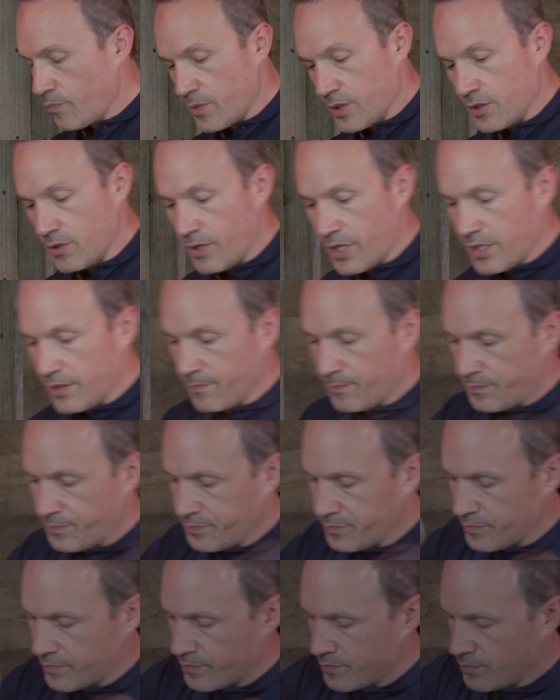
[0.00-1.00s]
going to go ahead
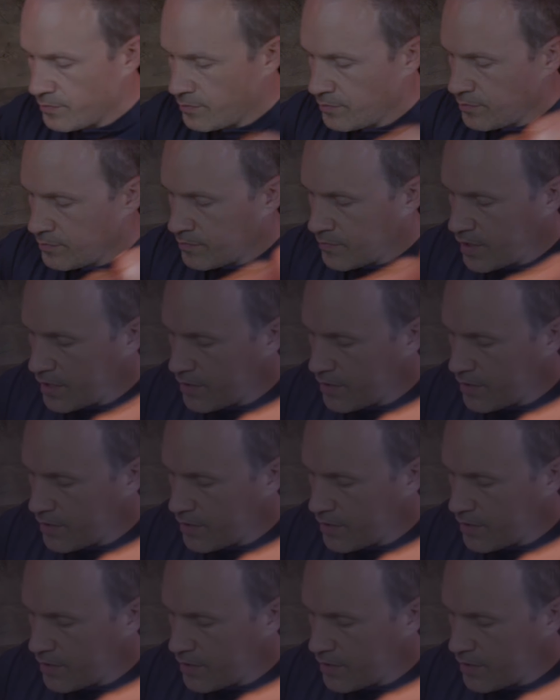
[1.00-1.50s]
and